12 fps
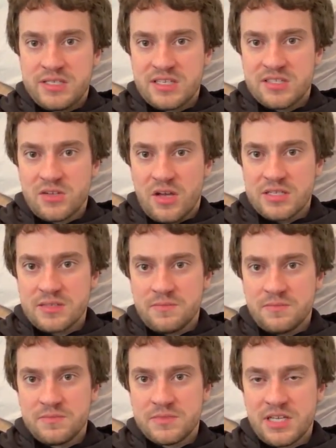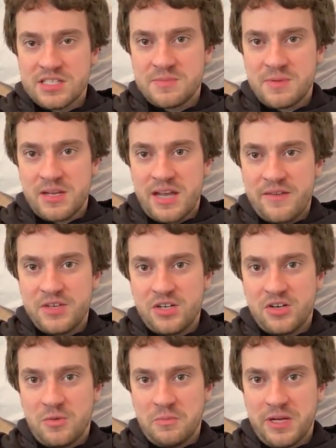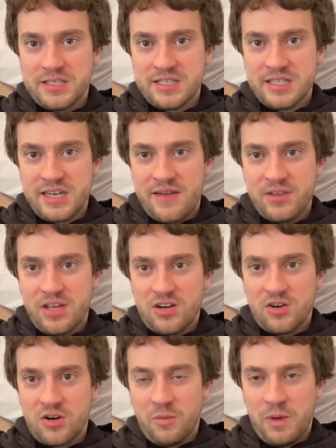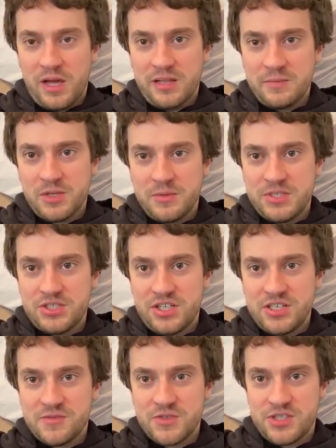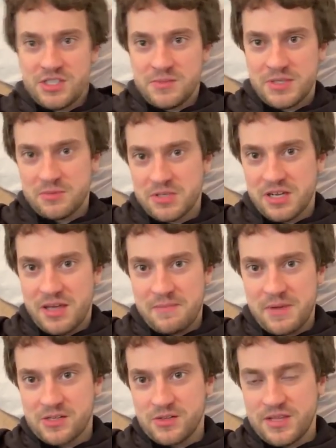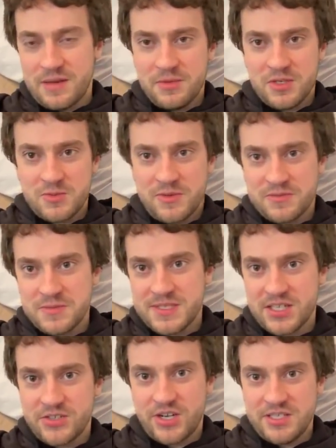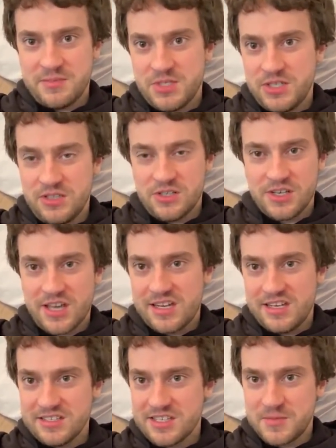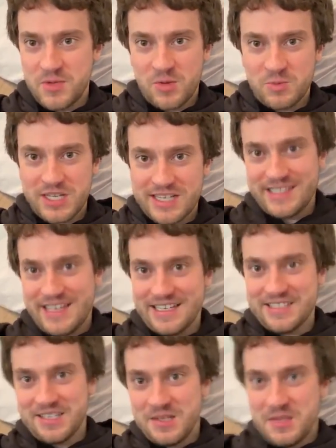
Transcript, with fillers: That's awesome. Tell us about navigating on autopilot. It's like navigating on autopilot. We're going to be shittier for a year, but then we're going to get better than them because we have some sick, crazy machine learning ideas that's beyond what Tesla has.